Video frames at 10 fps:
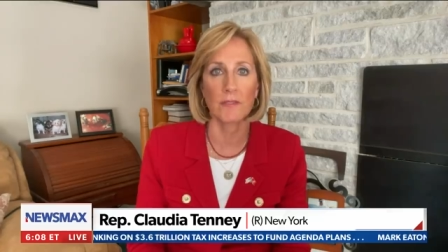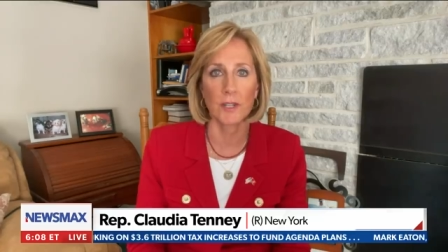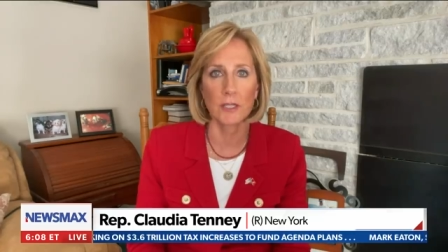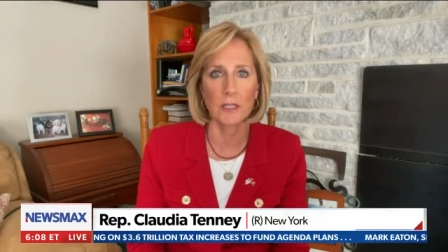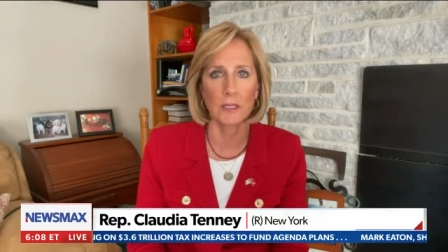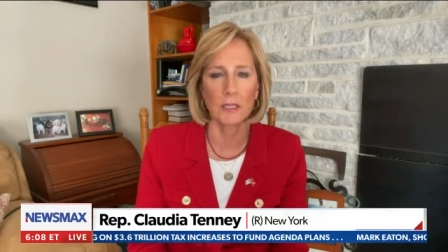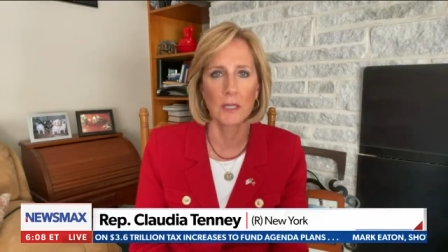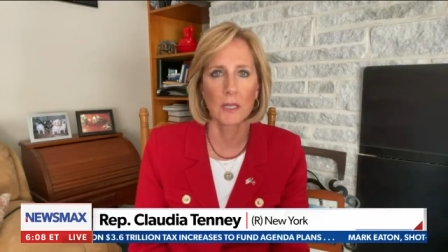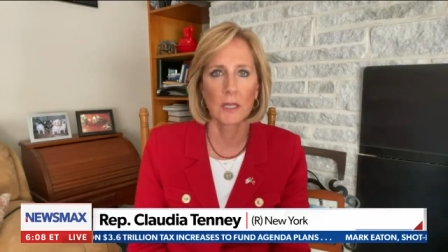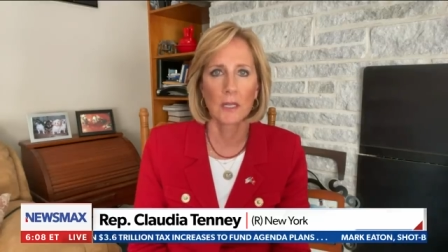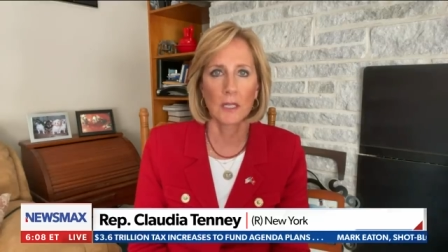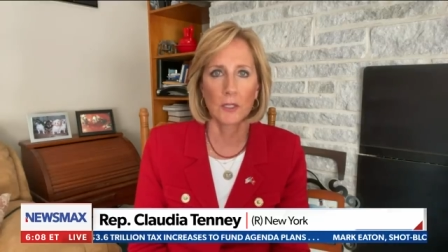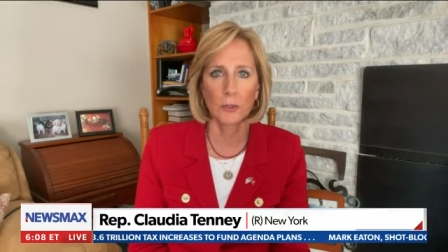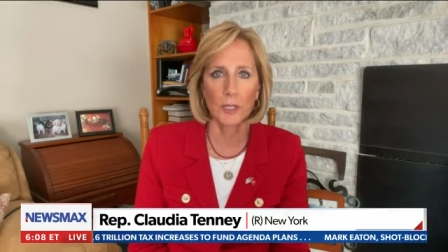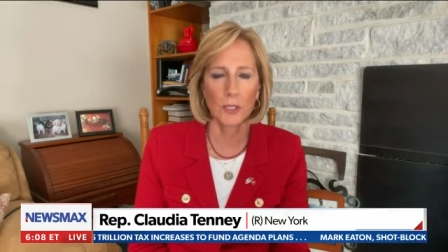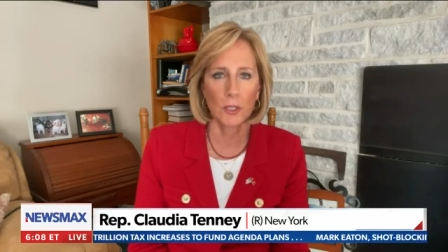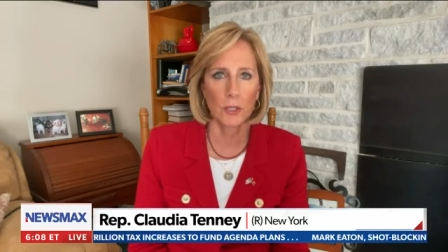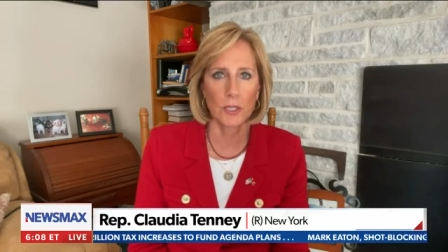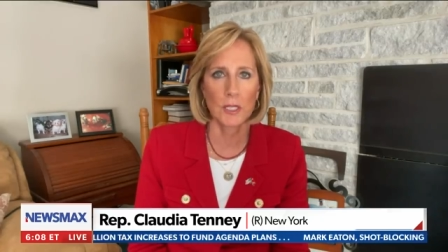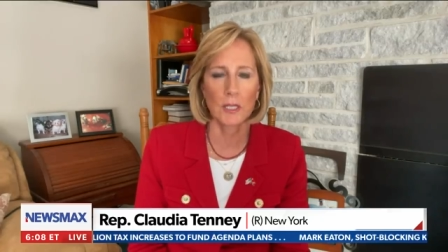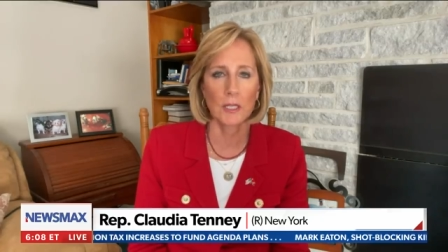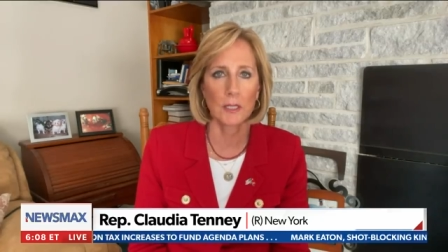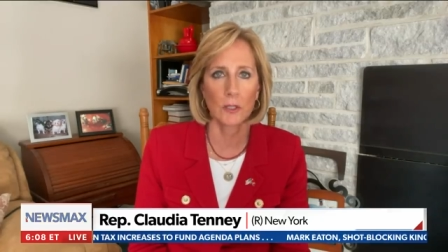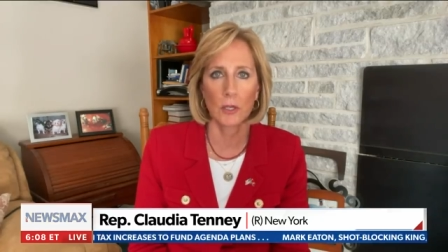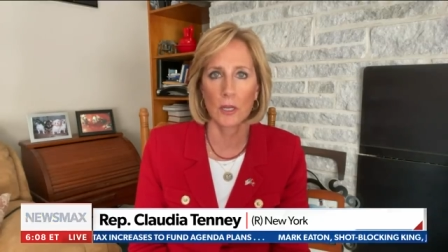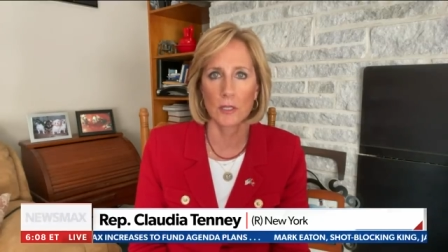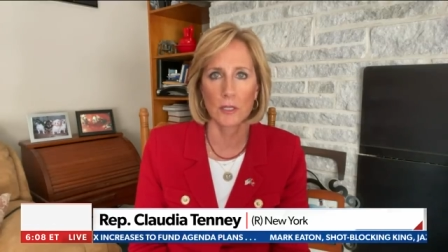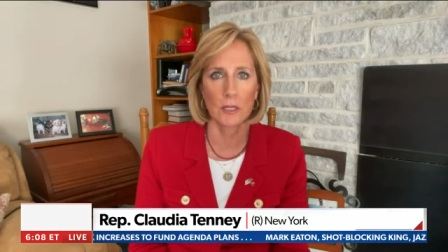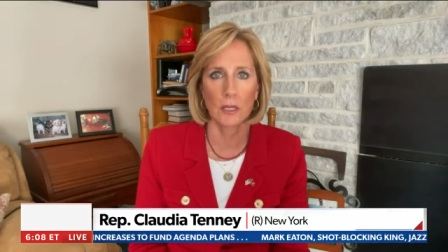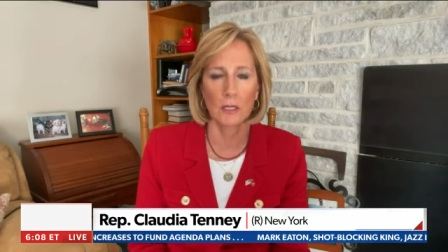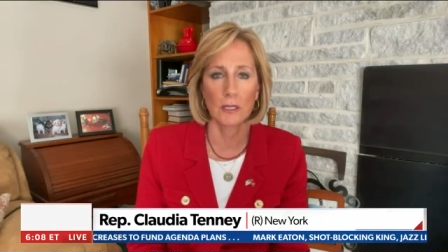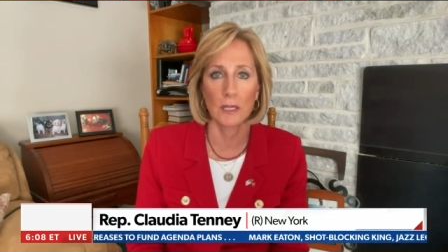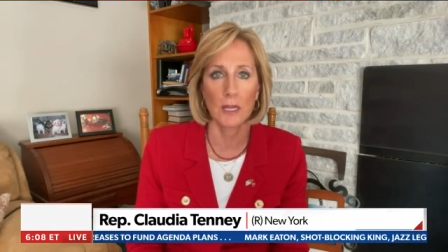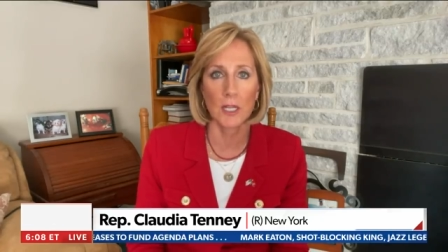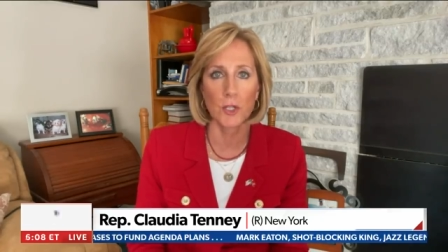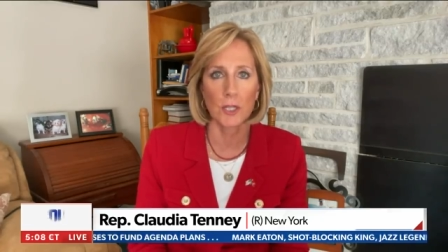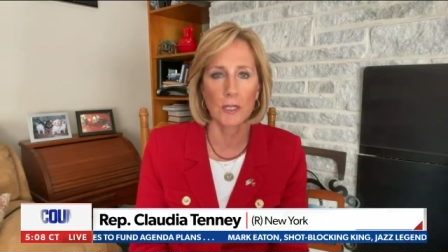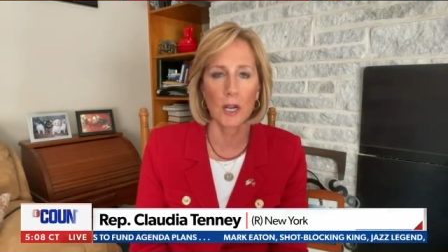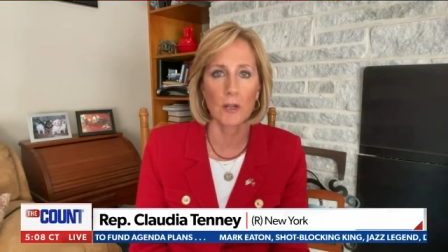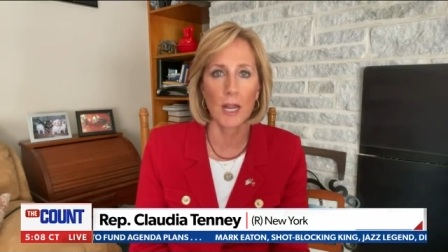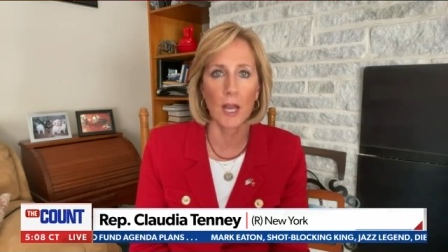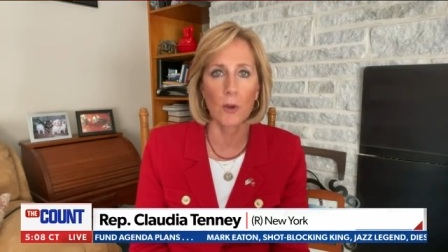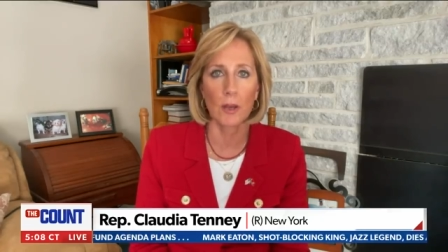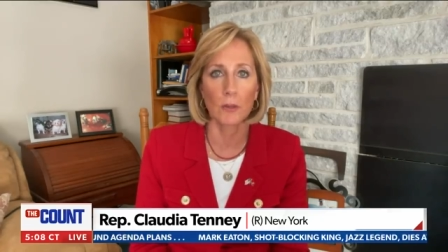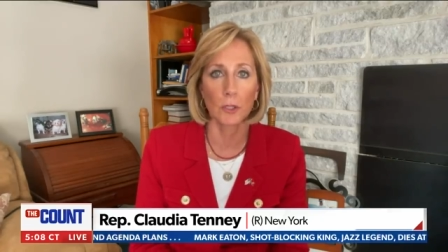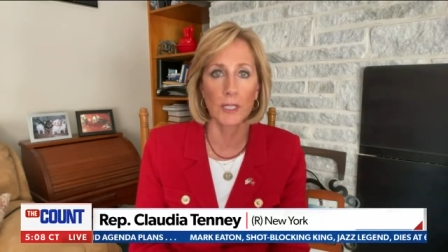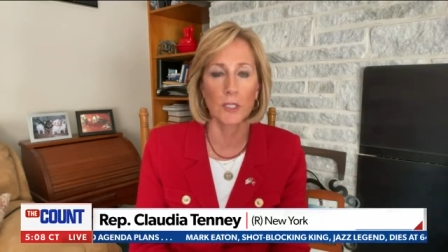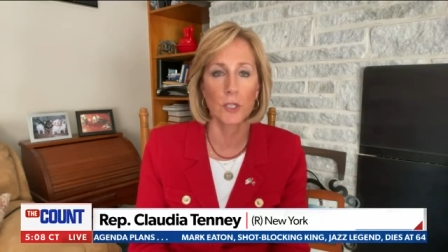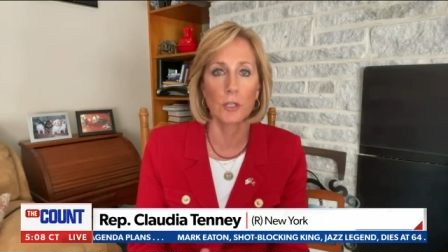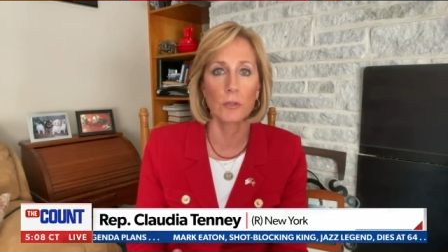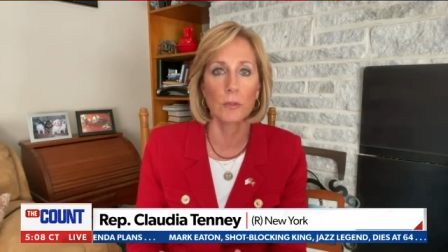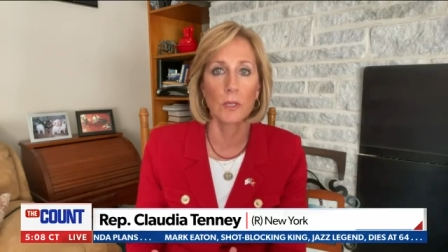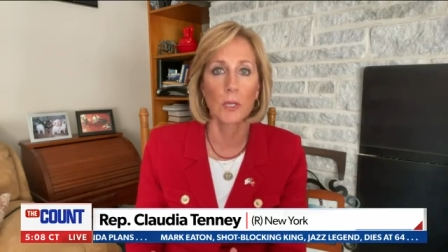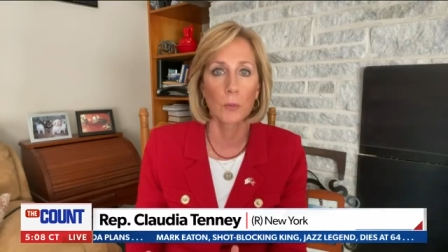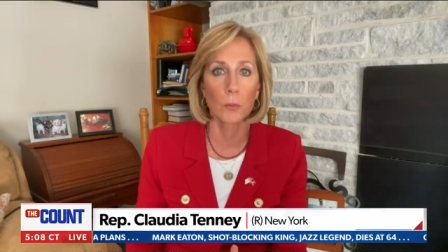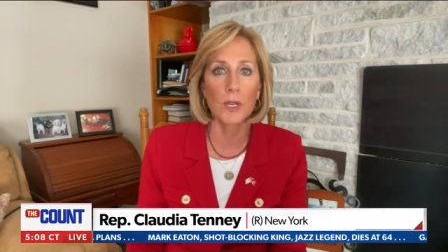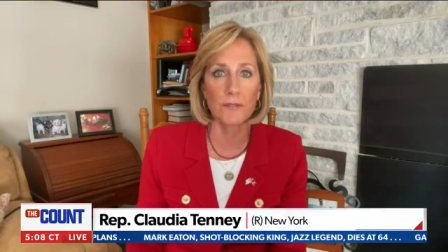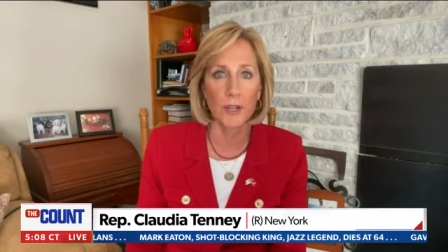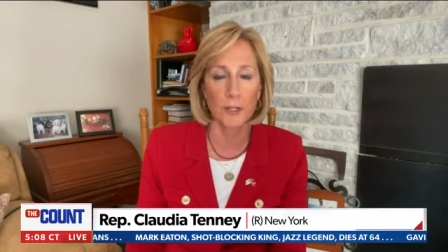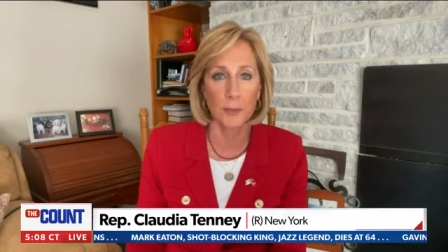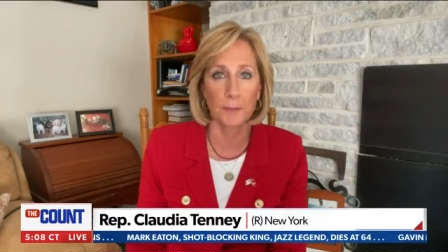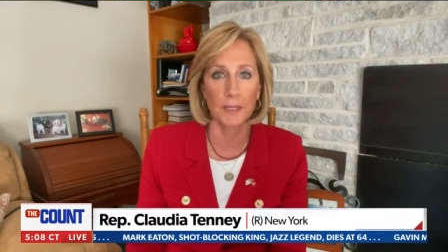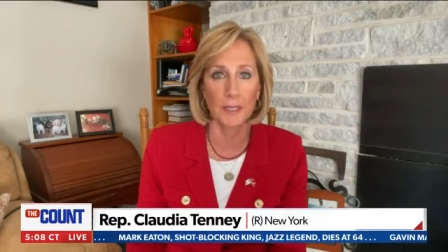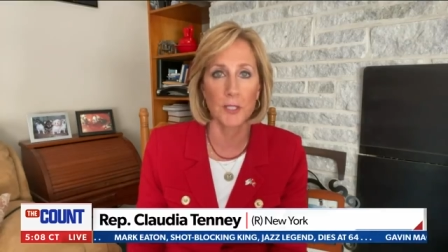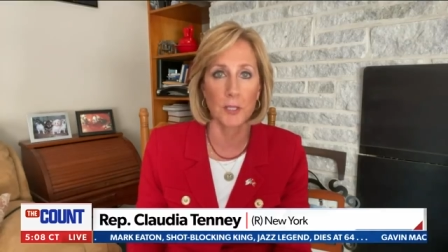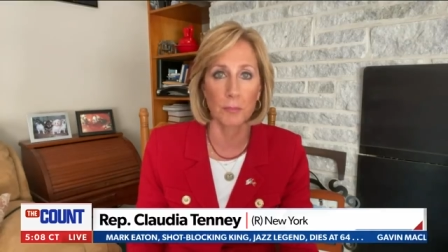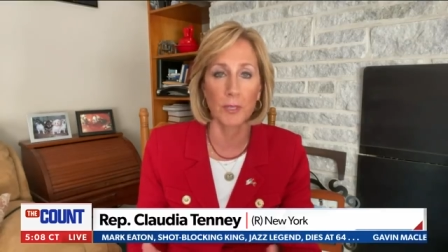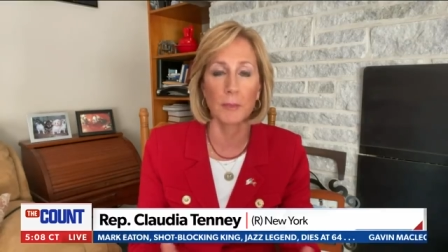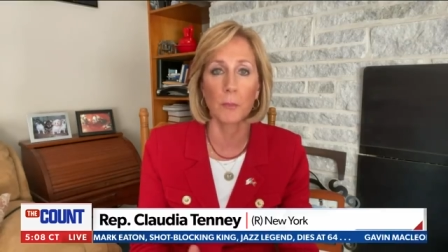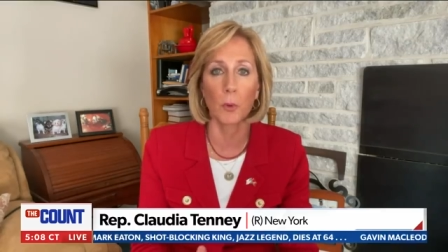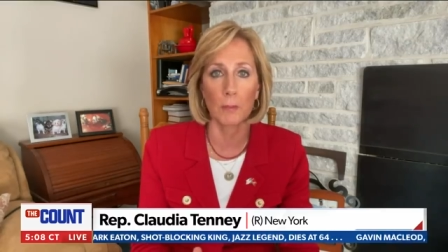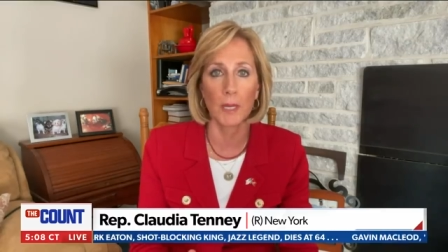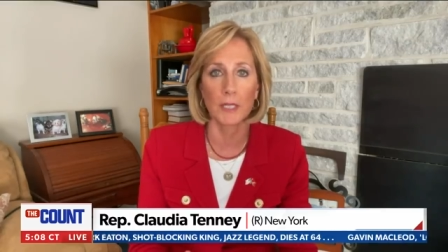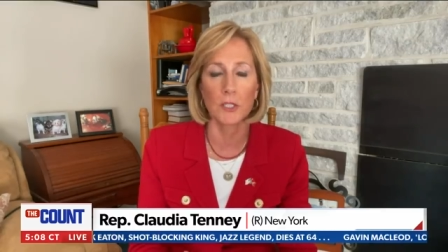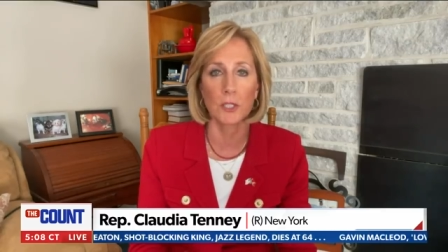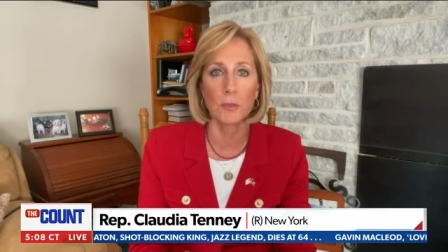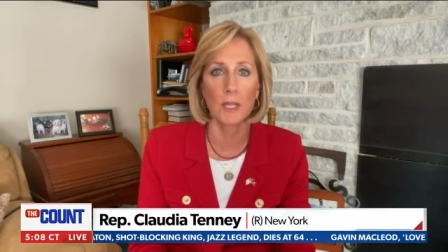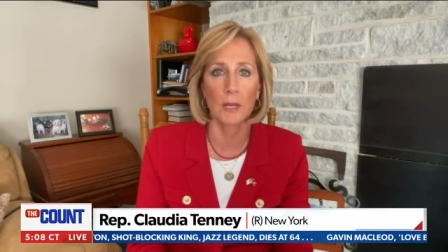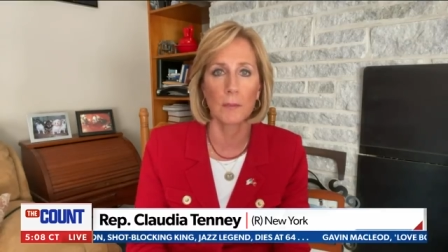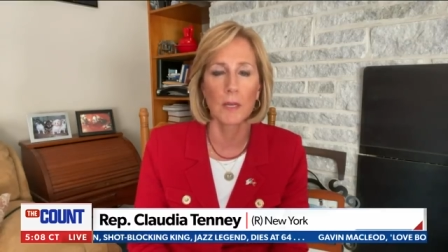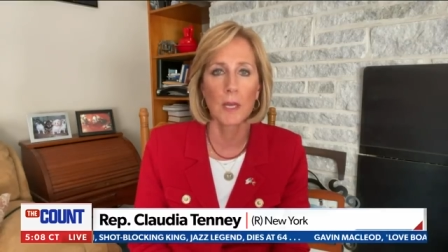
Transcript: defunded, yeah. including New York City and across uh, the nation, are now looking to refund the police and bring more money to them